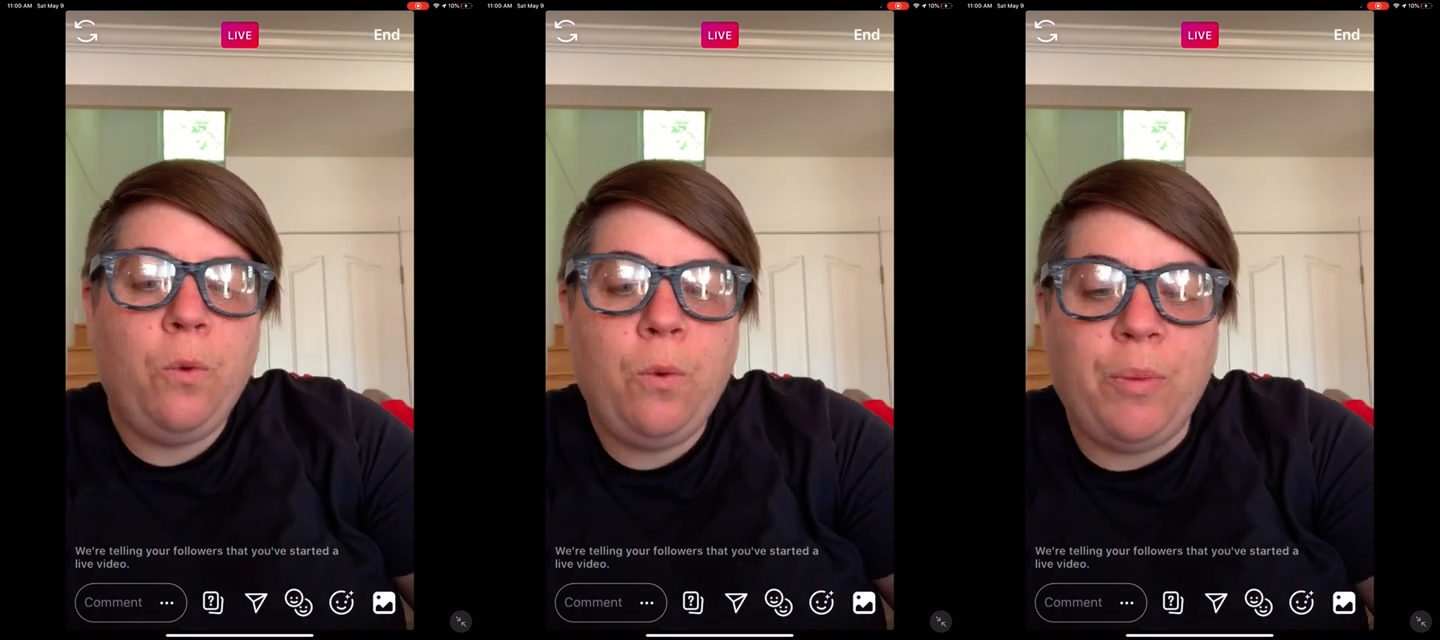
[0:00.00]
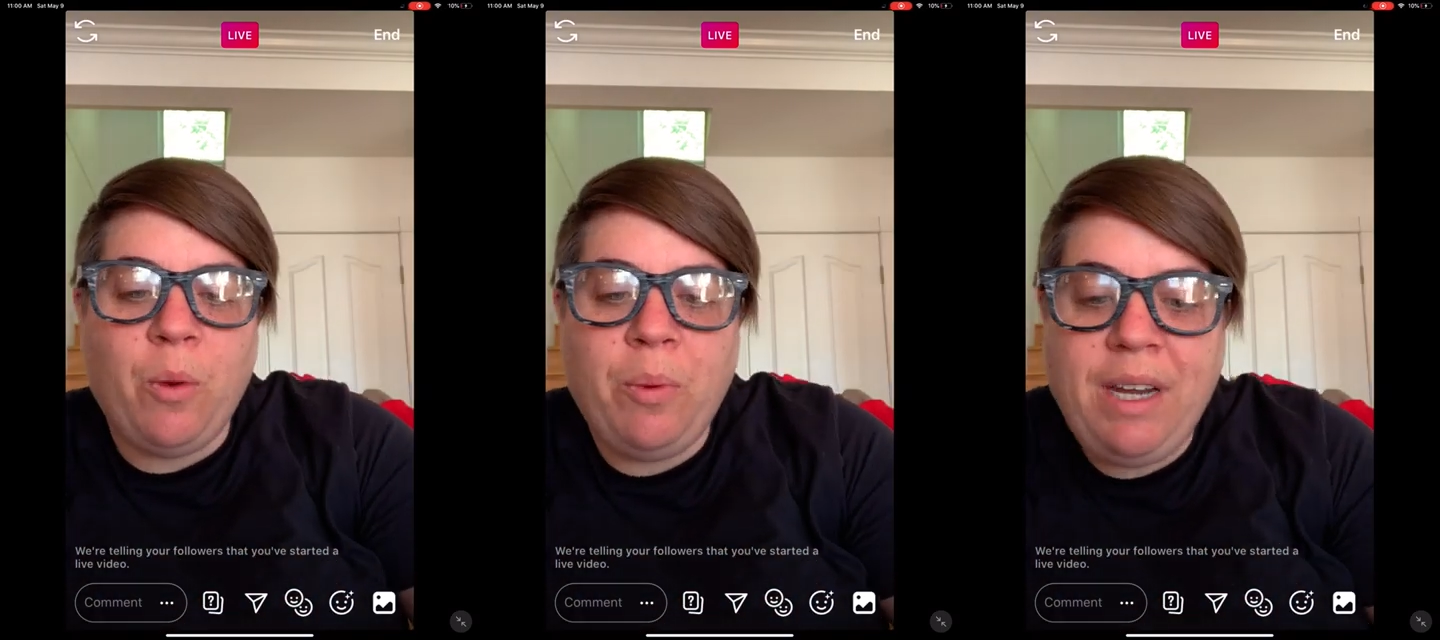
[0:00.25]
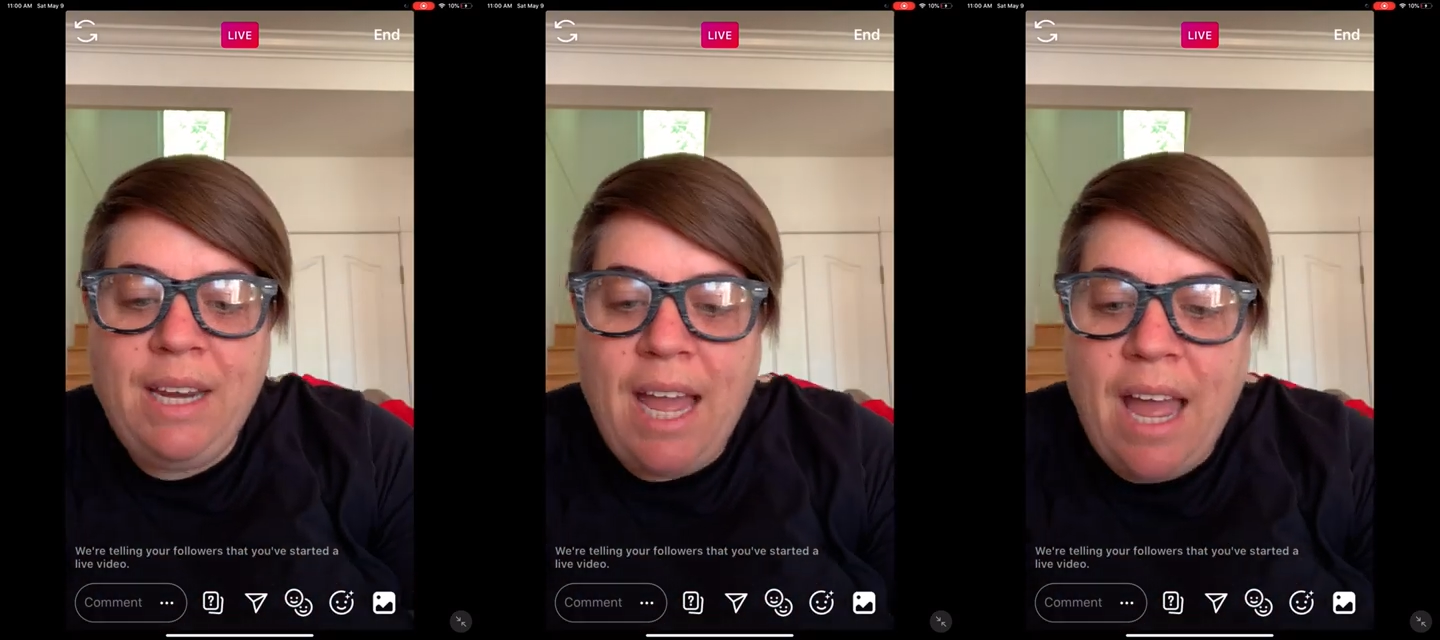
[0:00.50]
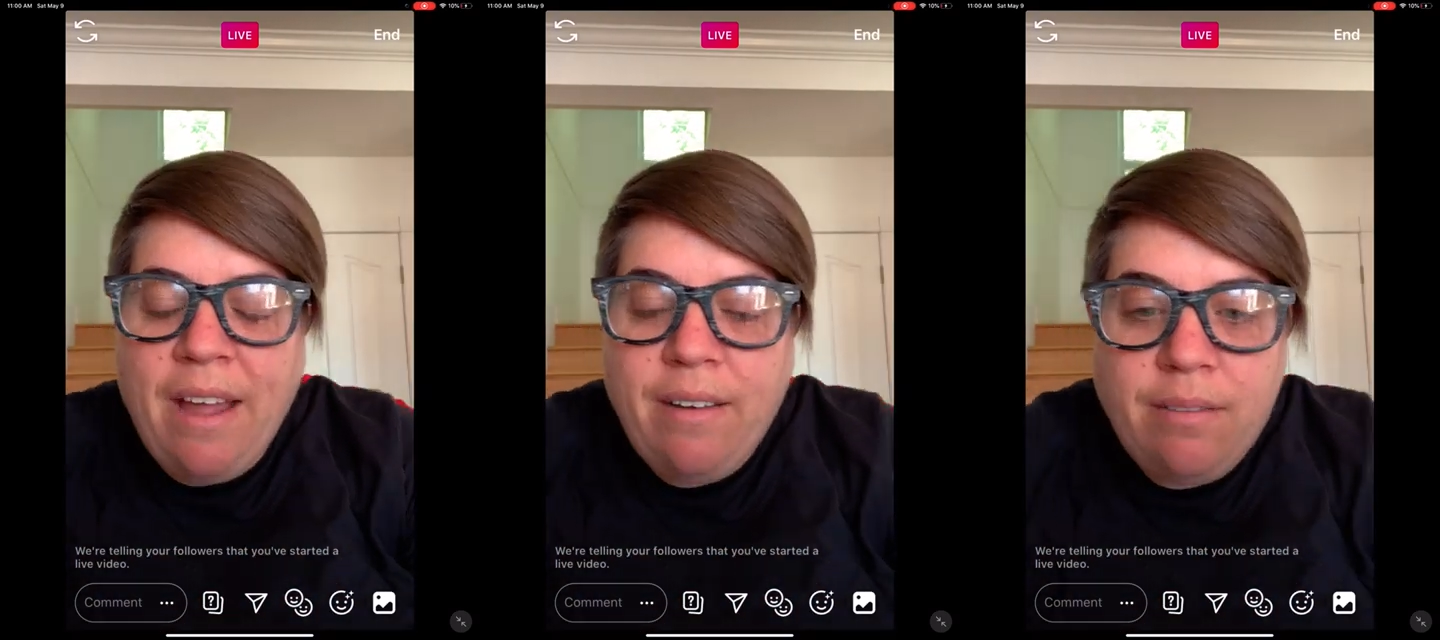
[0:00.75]
Nobody
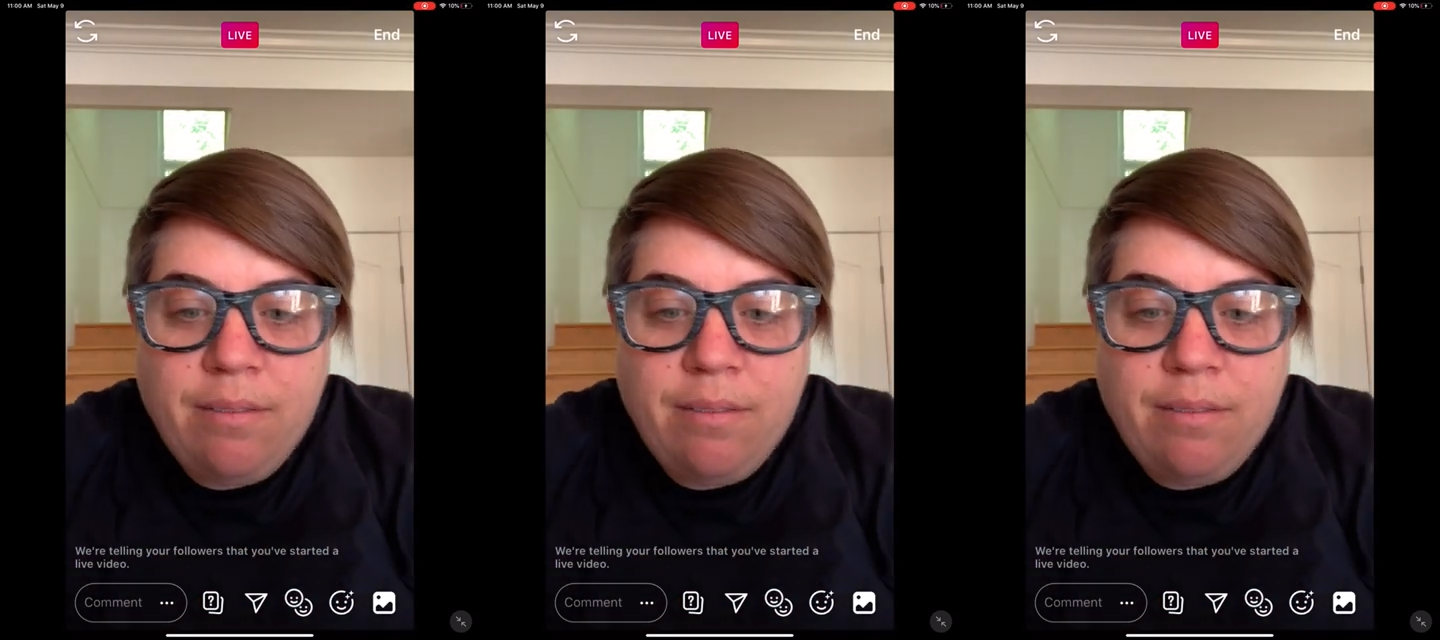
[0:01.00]
yet.